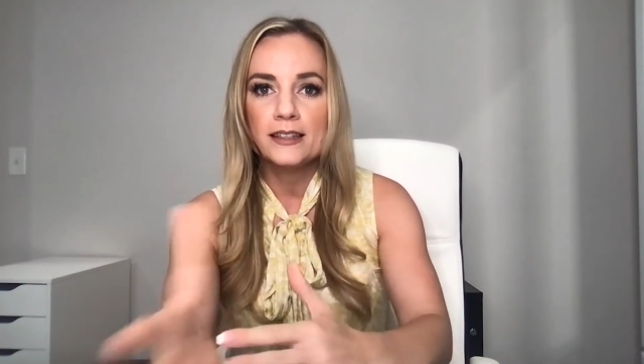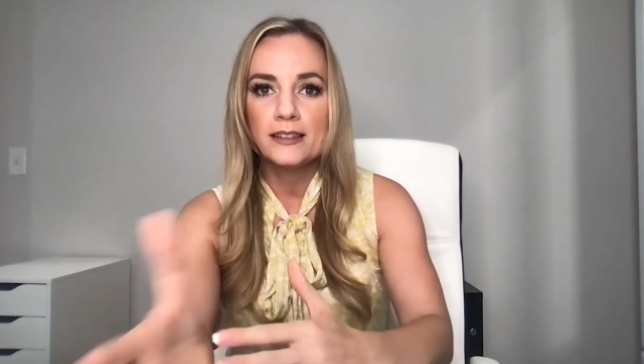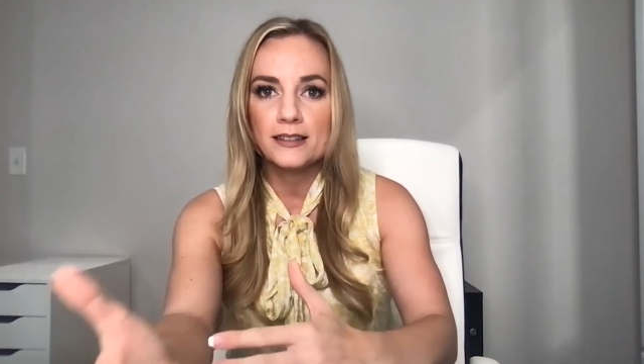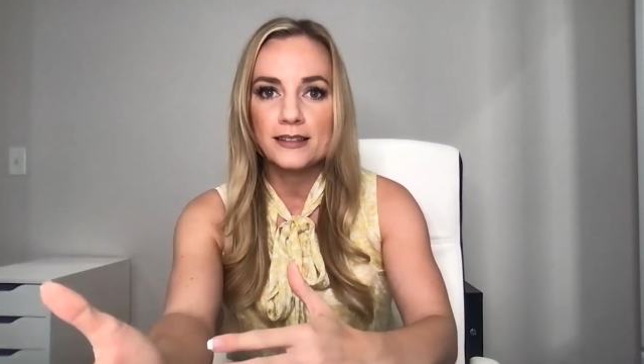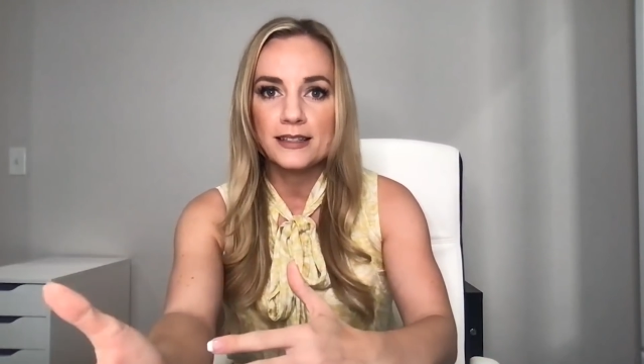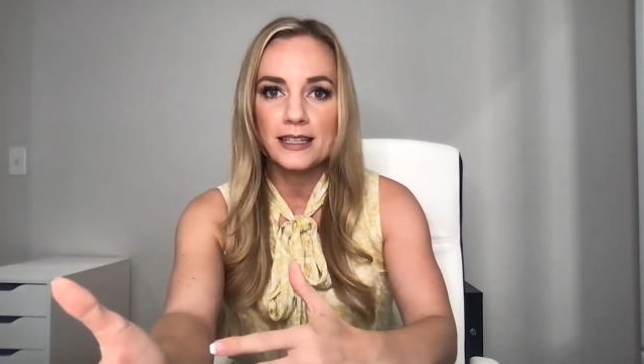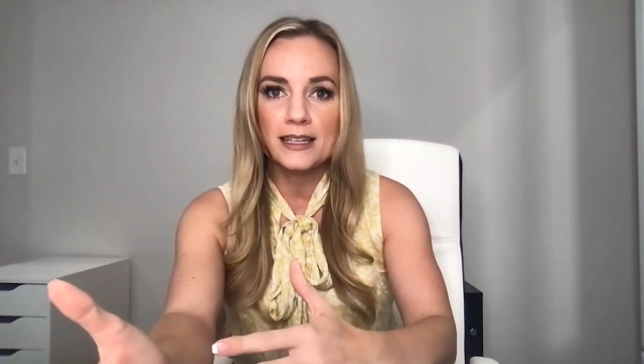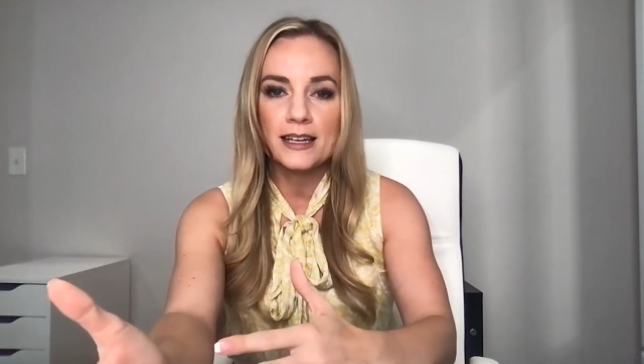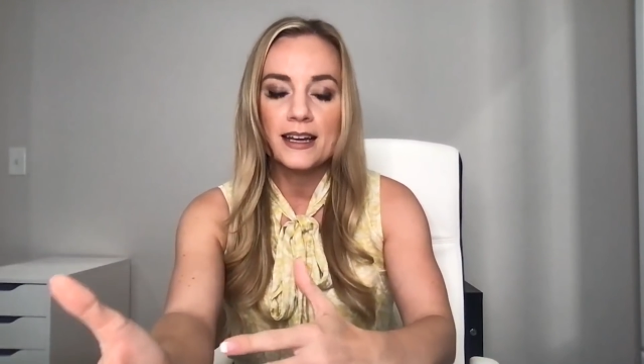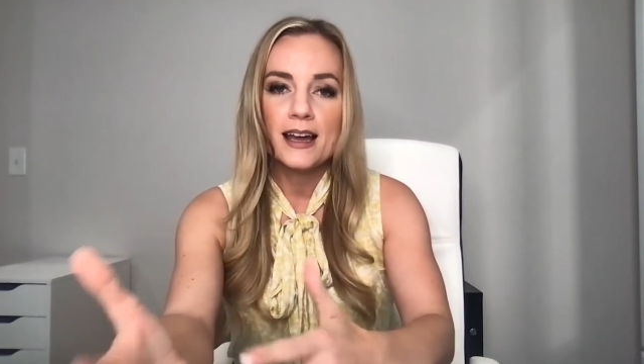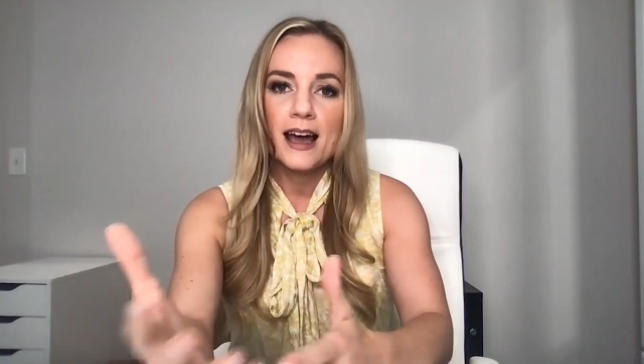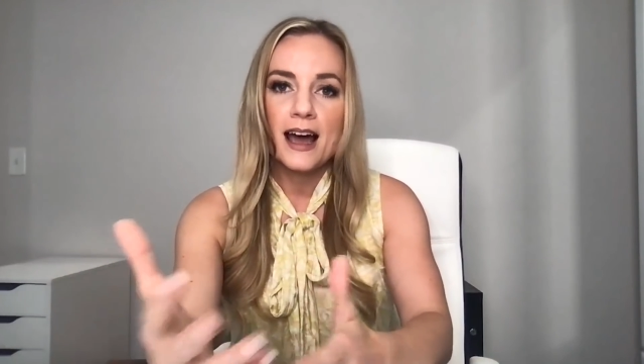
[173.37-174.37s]
to see
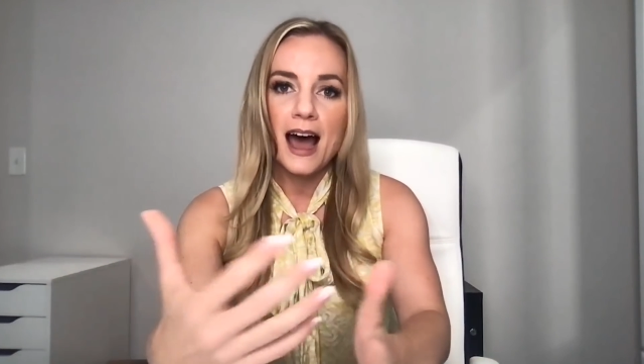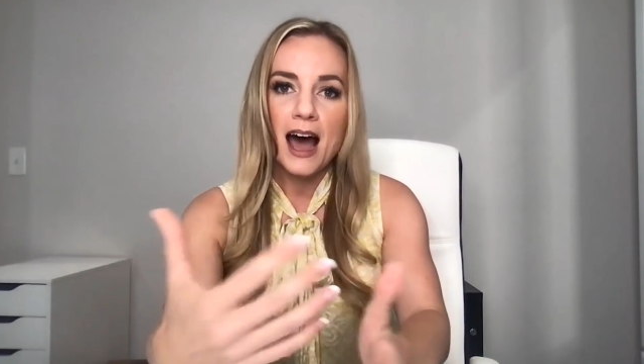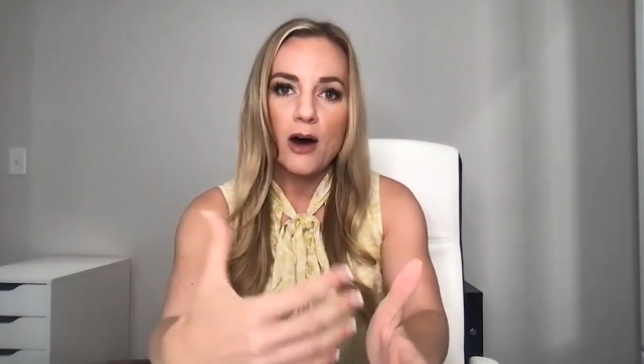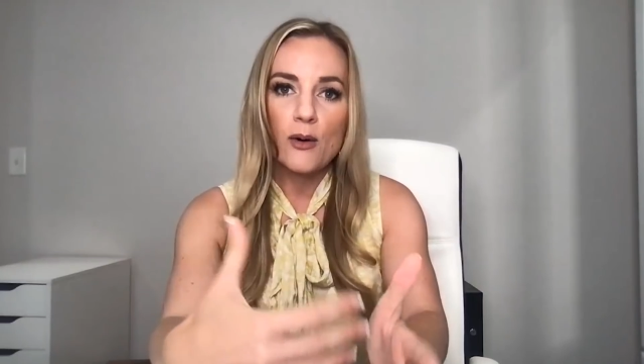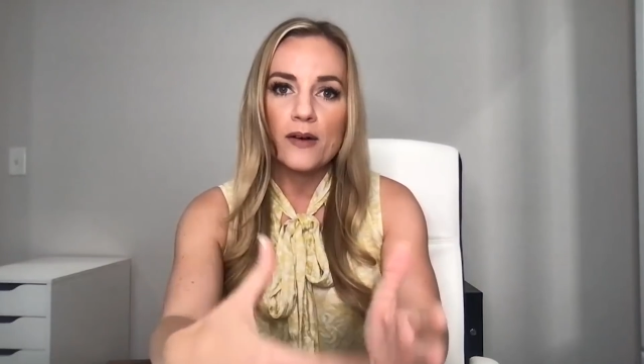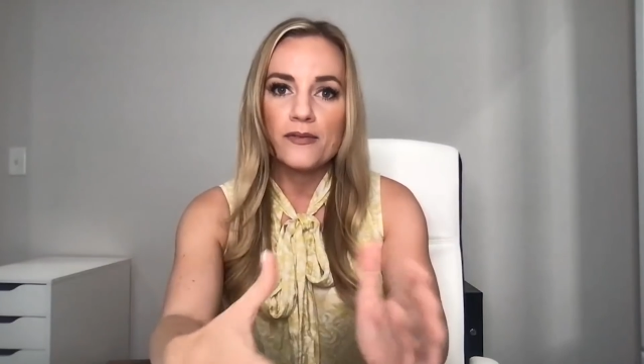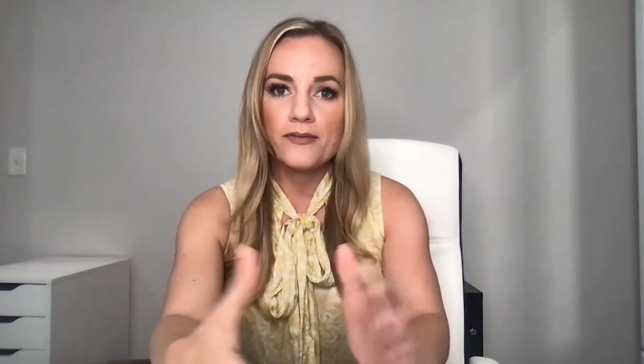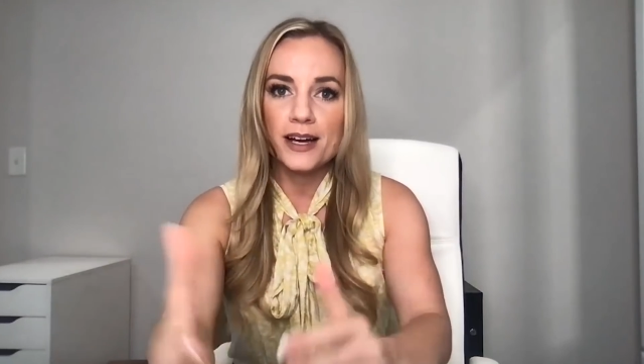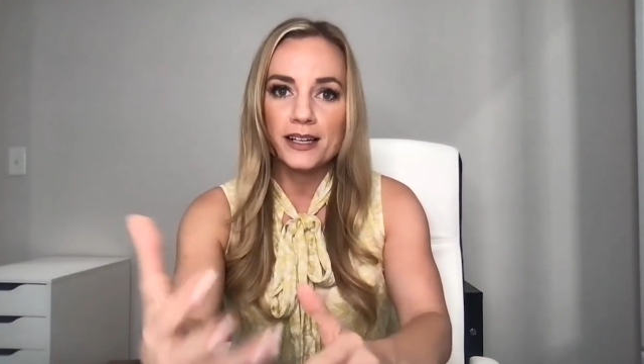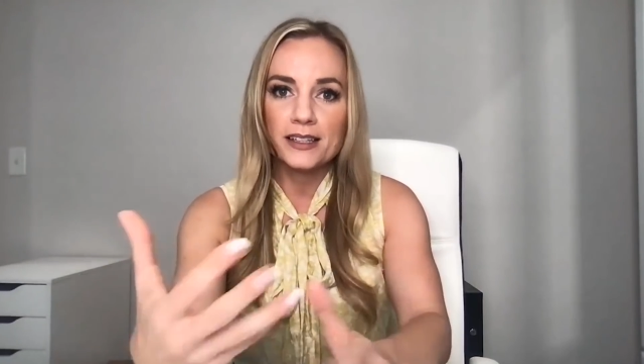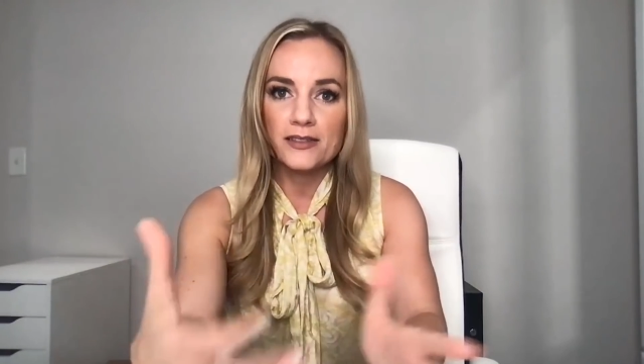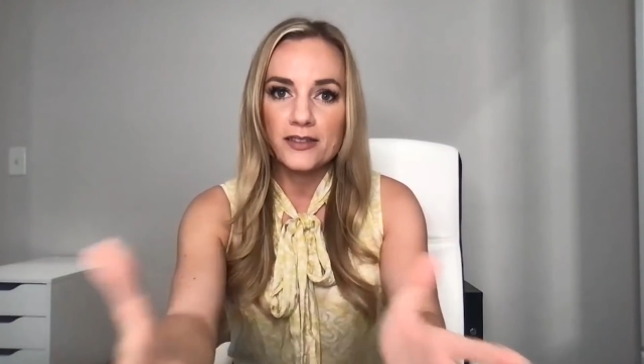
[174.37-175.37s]
how
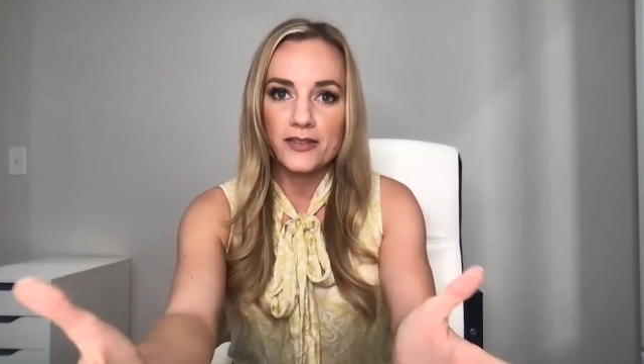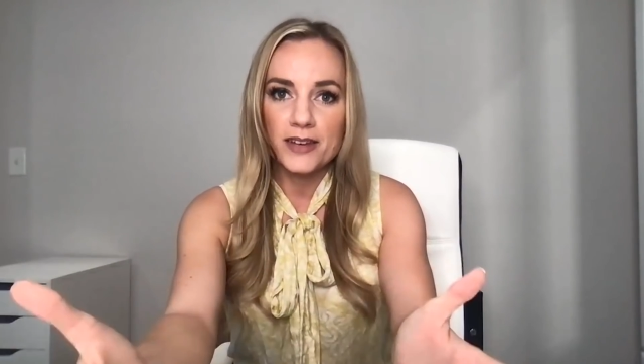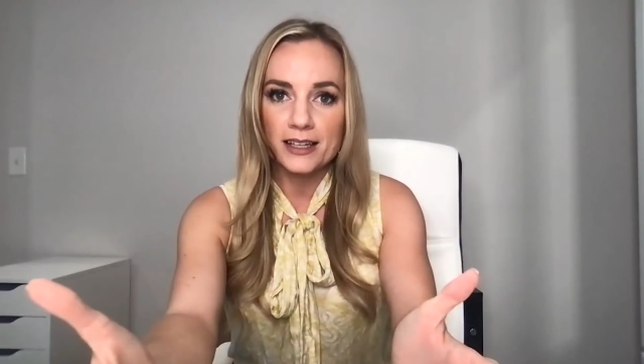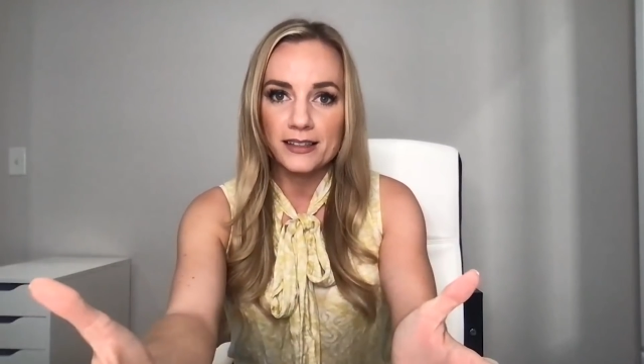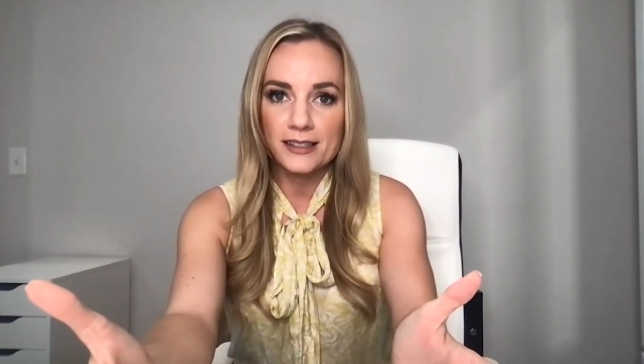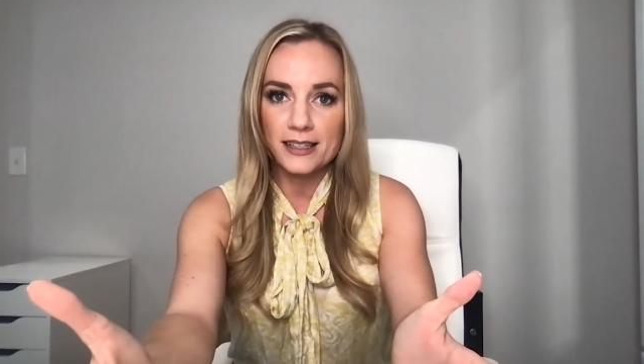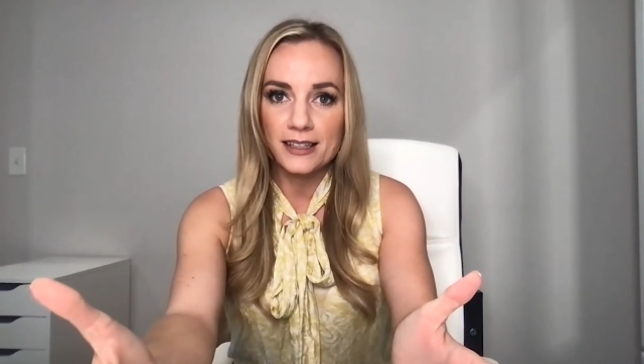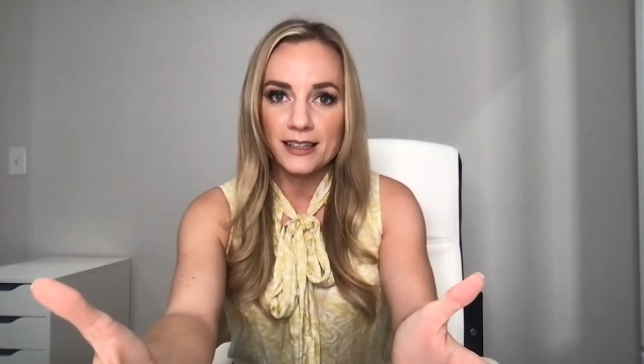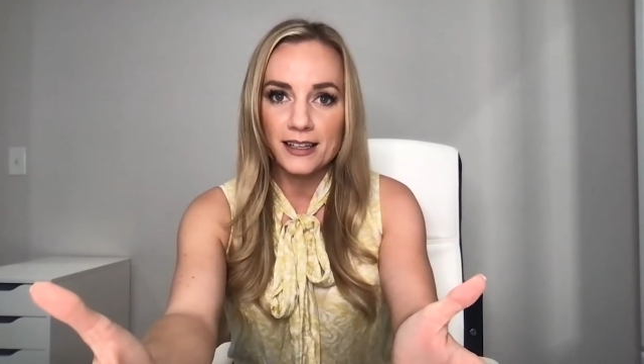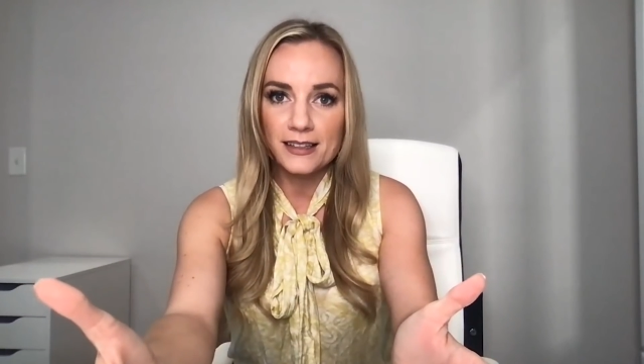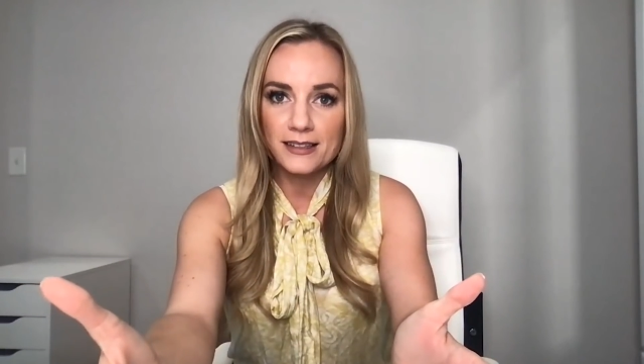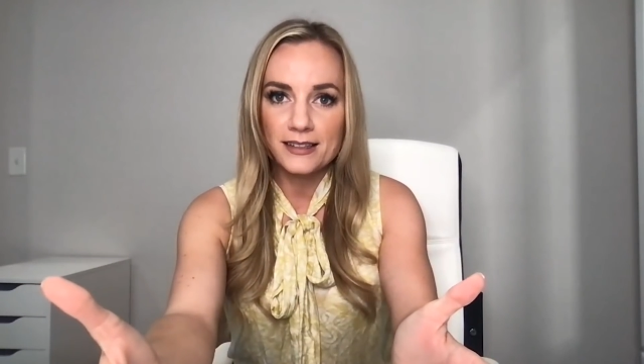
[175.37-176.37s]
effective the vaccine
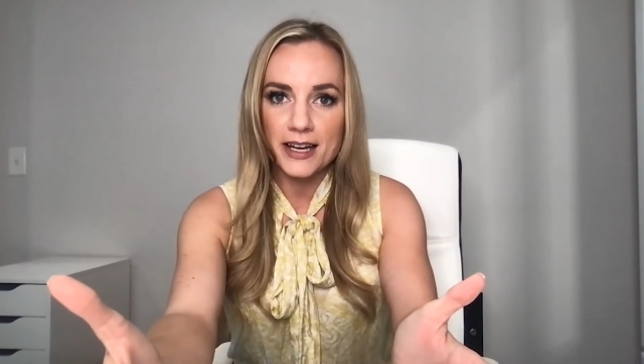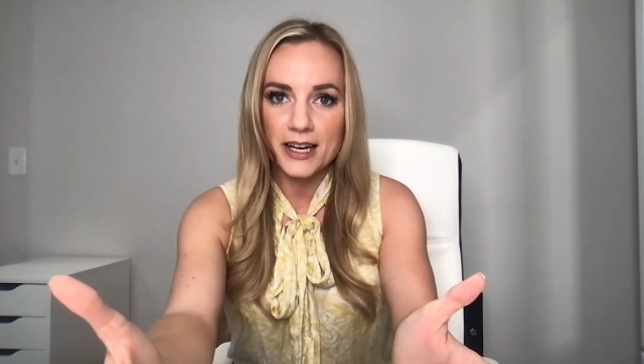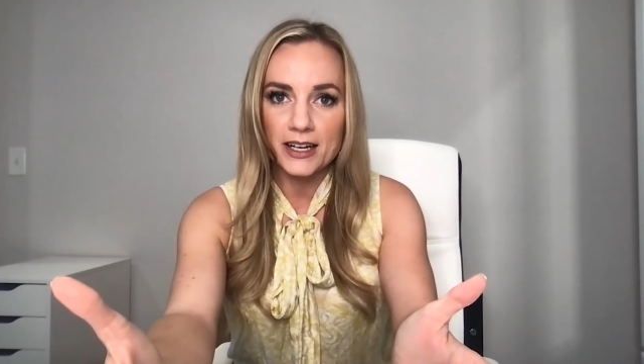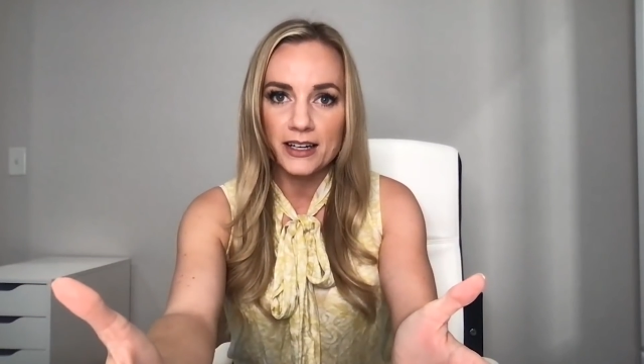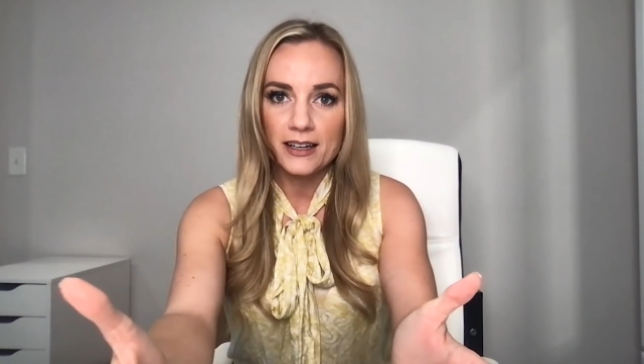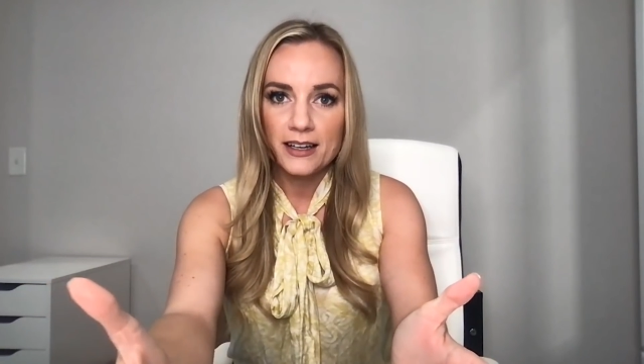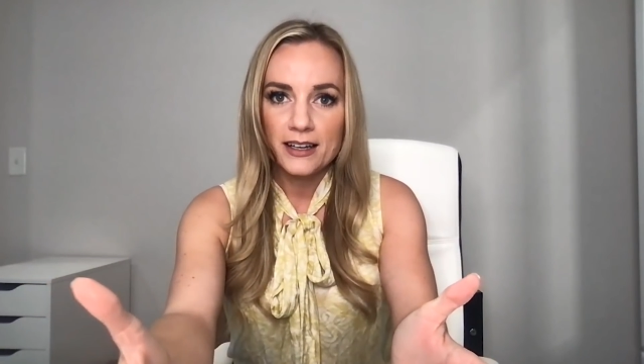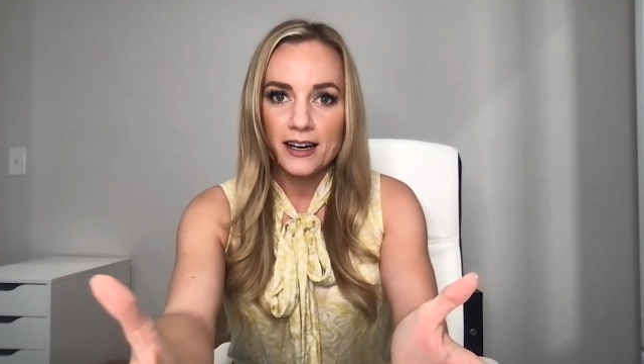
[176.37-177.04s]
is there.